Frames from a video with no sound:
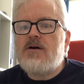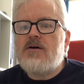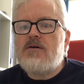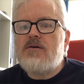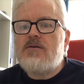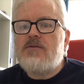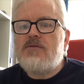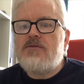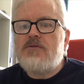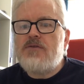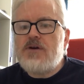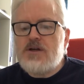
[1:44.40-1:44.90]

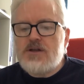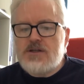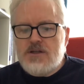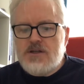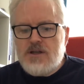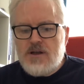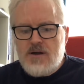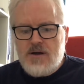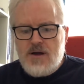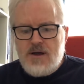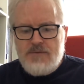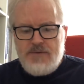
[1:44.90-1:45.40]
First
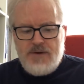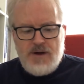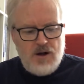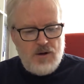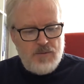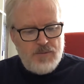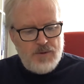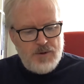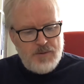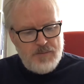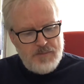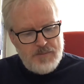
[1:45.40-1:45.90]
live
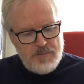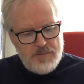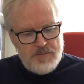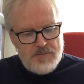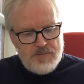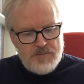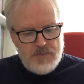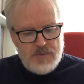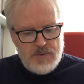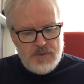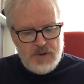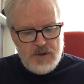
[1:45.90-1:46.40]
album,
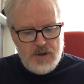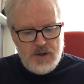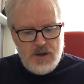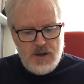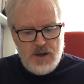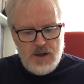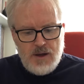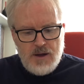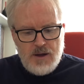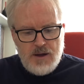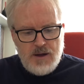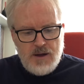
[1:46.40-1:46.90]

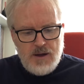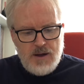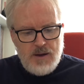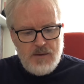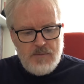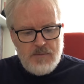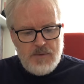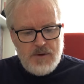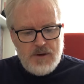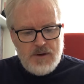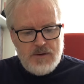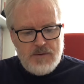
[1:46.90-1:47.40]

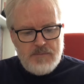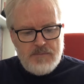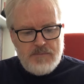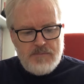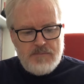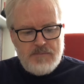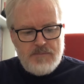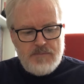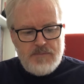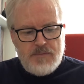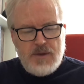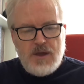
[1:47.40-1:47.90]

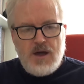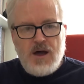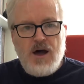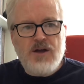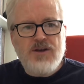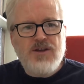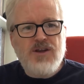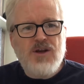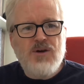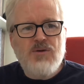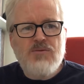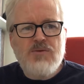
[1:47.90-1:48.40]
I
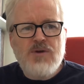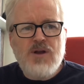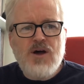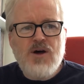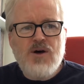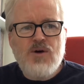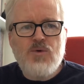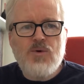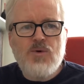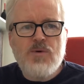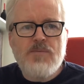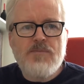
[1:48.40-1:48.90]
don't
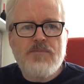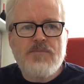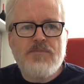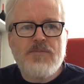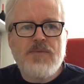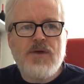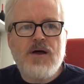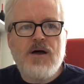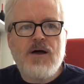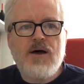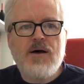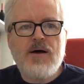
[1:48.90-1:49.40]
know.
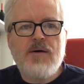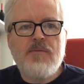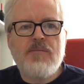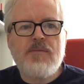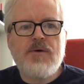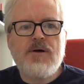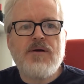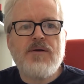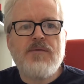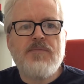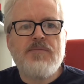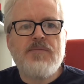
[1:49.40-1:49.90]

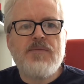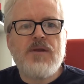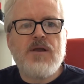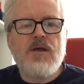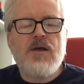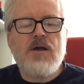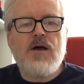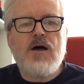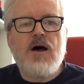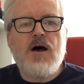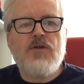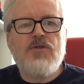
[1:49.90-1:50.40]

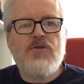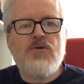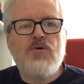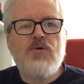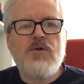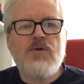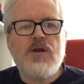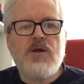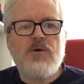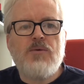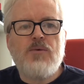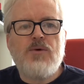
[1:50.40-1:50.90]
I
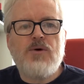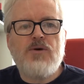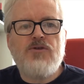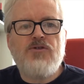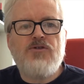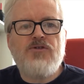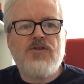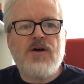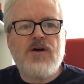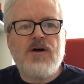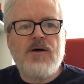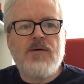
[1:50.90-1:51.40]
thought it
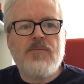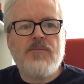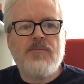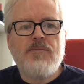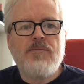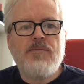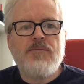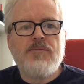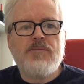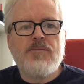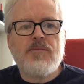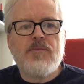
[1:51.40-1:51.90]
was
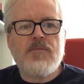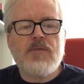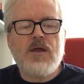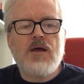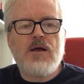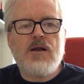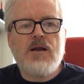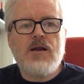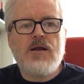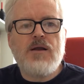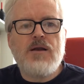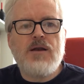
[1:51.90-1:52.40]

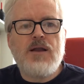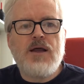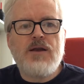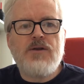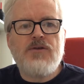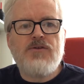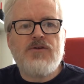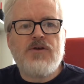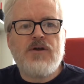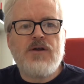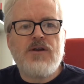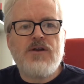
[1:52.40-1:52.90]
Leonard
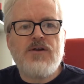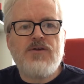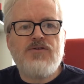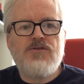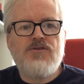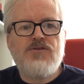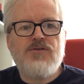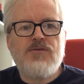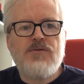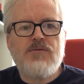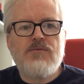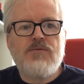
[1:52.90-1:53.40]

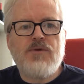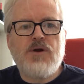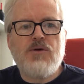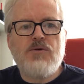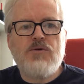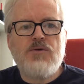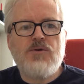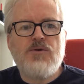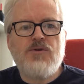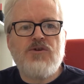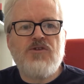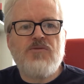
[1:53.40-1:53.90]
Skinner's Road
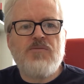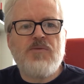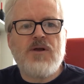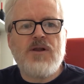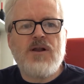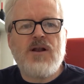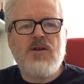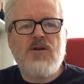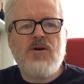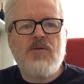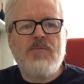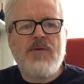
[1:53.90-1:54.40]
Noise, but I
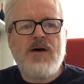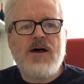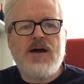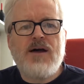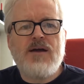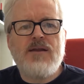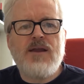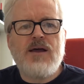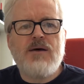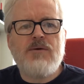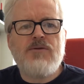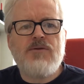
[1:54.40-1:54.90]
look back
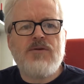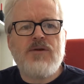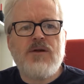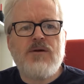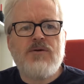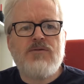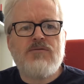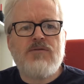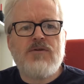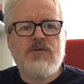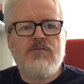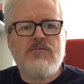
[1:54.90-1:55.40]
and I think that
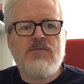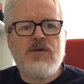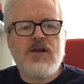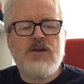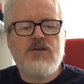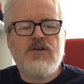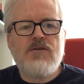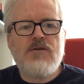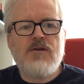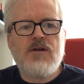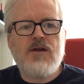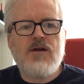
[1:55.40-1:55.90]
was really
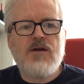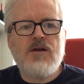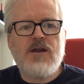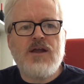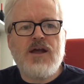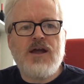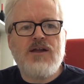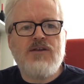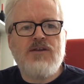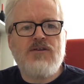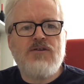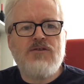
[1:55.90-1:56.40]
early
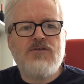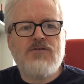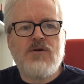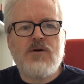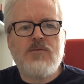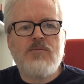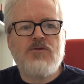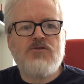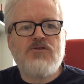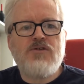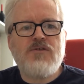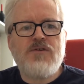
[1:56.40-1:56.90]
80s, so I
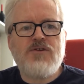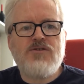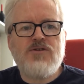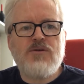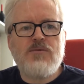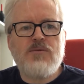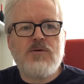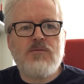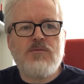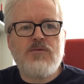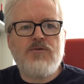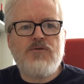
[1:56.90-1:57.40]
must have had
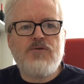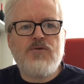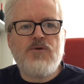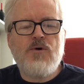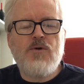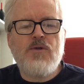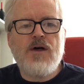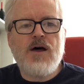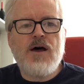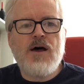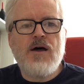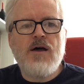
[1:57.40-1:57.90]
something before
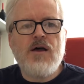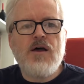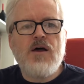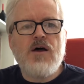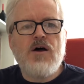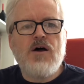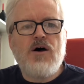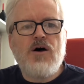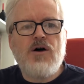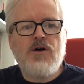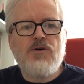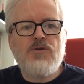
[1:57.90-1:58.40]
that.
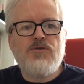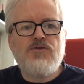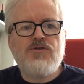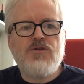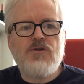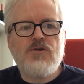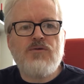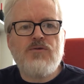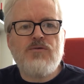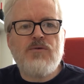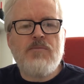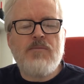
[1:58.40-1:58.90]
I
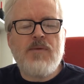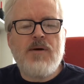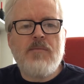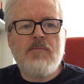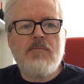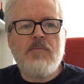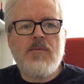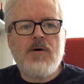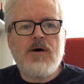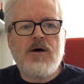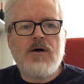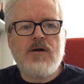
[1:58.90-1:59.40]
also
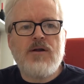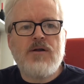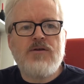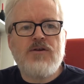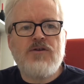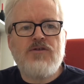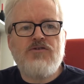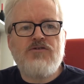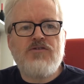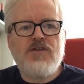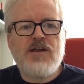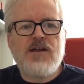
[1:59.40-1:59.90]
remember
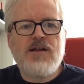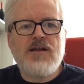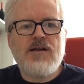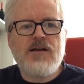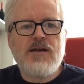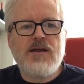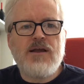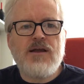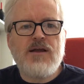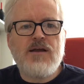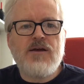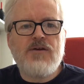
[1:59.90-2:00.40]

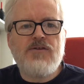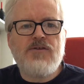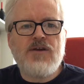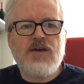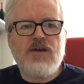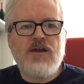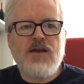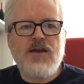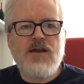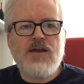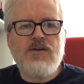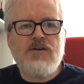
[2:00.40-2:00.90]
distinctly as a
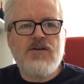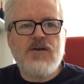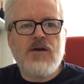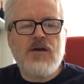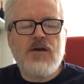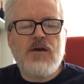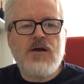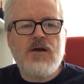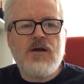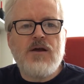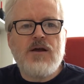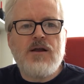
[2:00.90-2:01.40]
kid,
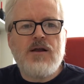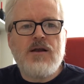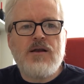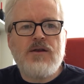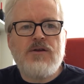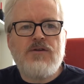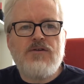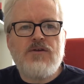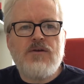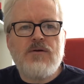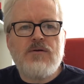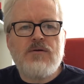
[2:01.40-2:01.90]

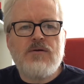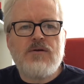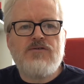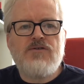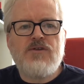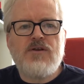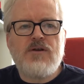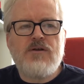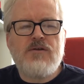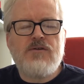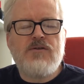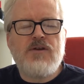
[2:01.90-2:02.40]
as
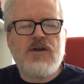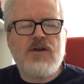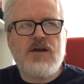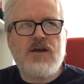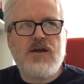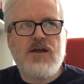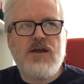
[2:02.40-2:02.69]
a